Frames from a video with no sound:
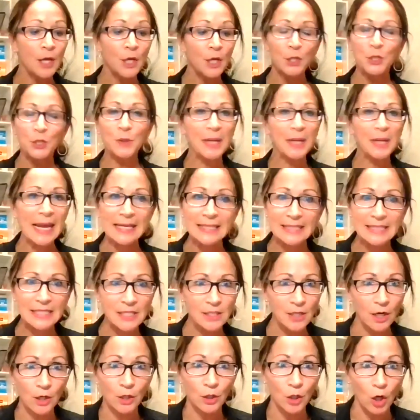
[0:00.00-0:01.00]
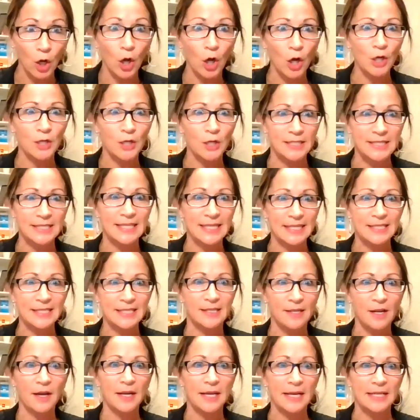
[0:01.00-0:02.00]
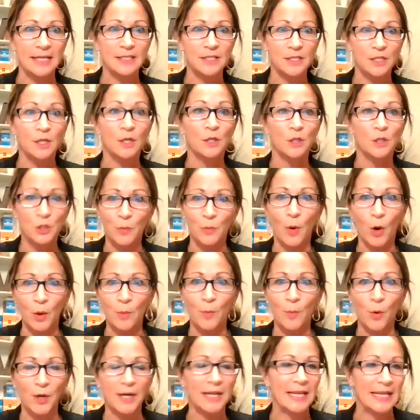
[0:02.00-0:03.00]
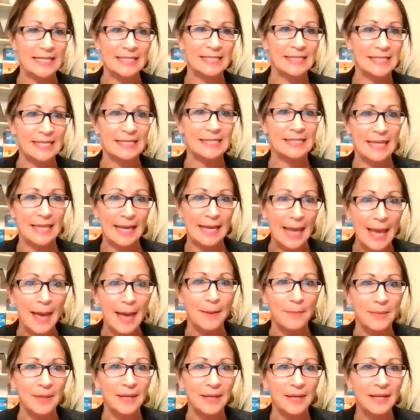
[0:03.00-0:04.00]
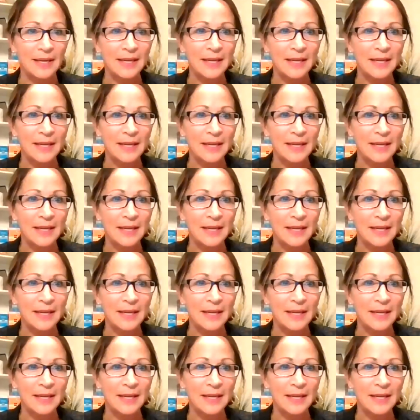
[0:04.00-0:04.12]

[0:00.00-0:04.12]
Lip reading: You can't start all 6 nuggets tomorrow morning at 6 a.m.